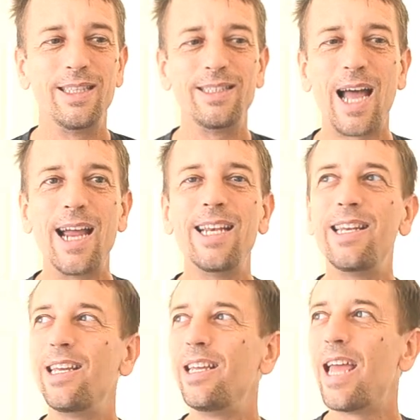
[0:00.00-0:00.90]

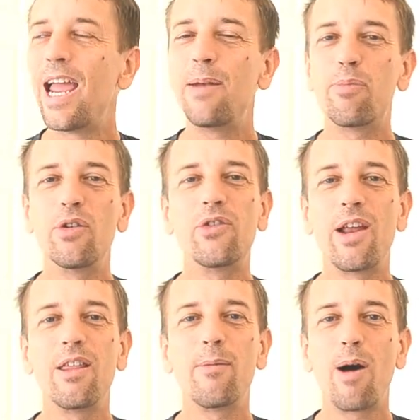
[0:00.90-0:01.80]

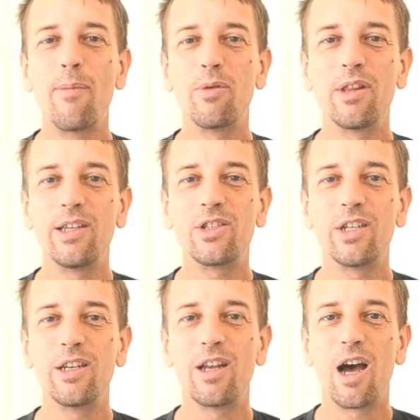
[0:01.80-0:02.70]
98% of the
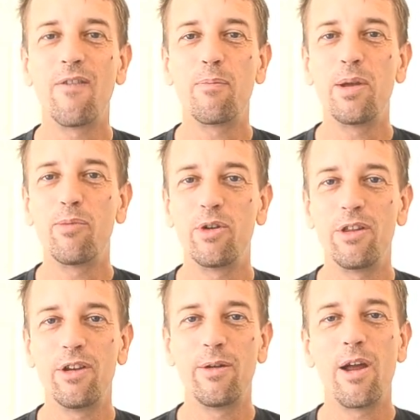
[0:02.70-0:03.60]
population of people in
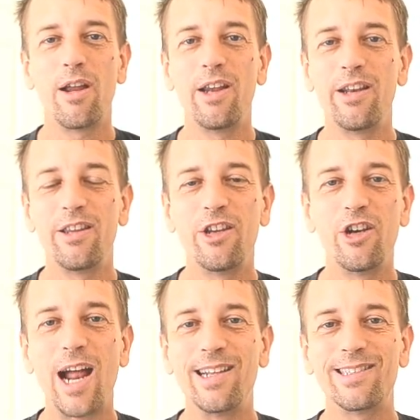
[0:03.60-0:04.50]
the
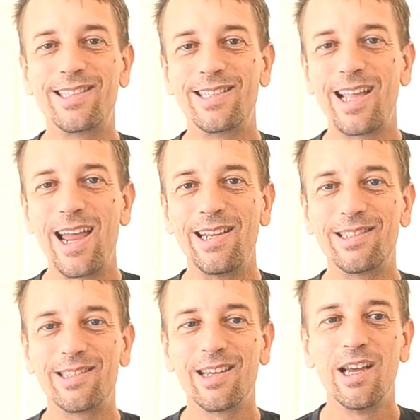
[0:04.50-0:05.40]
United
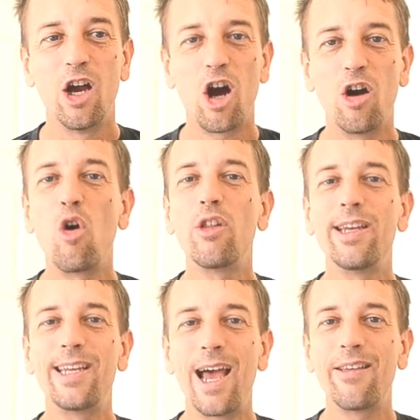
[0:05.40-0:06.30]
States are
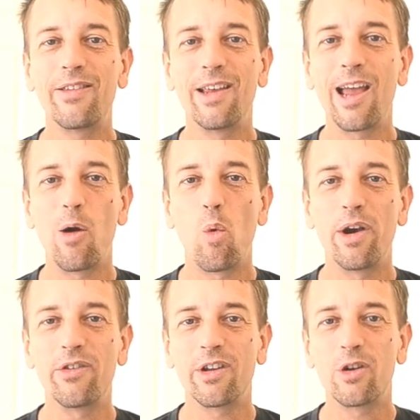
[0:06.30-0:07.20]
only guessing at
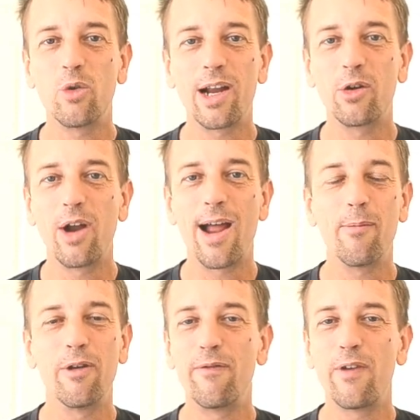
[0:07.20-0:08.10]
what is the correct
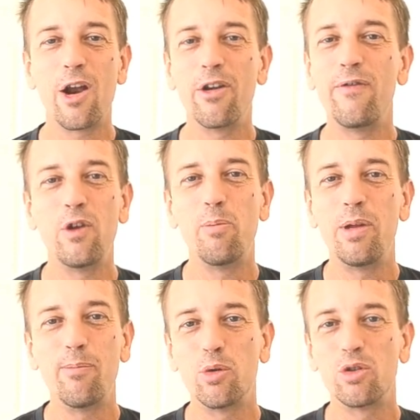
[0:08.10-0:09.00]
grammar. Very few
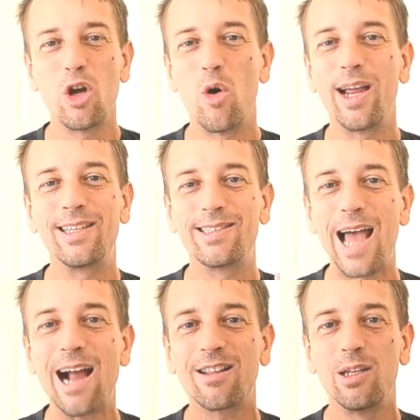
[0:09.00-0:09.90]
people know
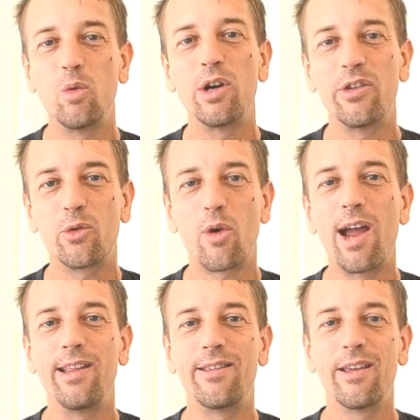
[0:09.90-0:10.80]
exactly what is
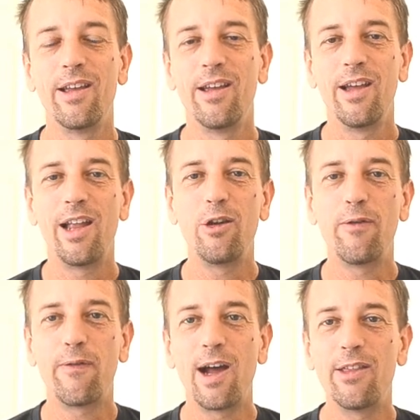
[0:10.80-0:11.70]
right. And
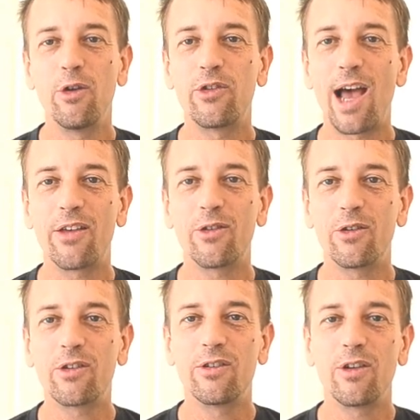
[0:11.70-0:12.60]
you'll find those
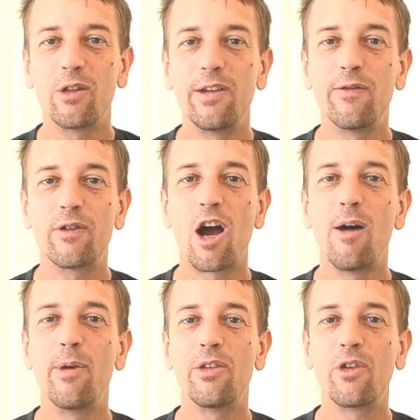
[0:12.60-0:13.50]
assholes because they'll leave
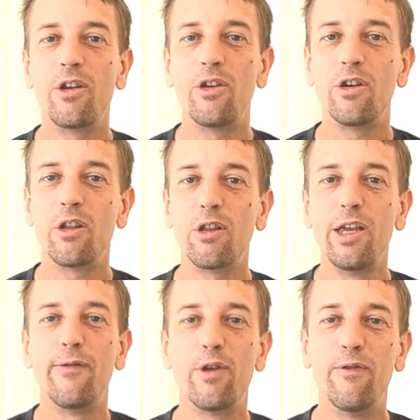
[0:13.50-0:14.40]
comments they'll
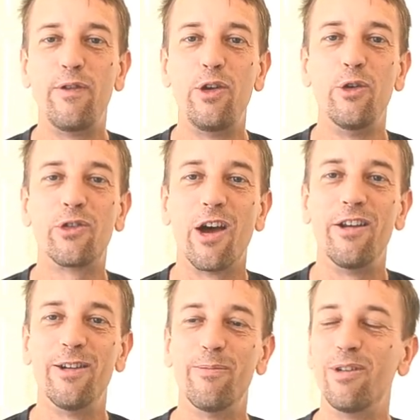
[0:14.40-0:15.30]
leave reviews
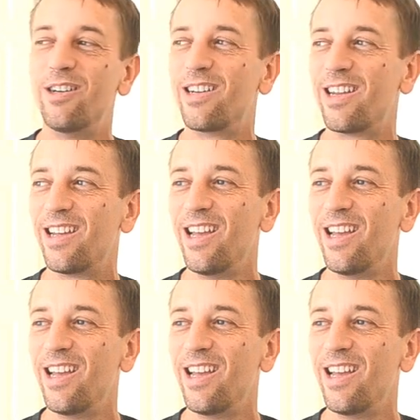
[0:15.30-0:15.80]
on your book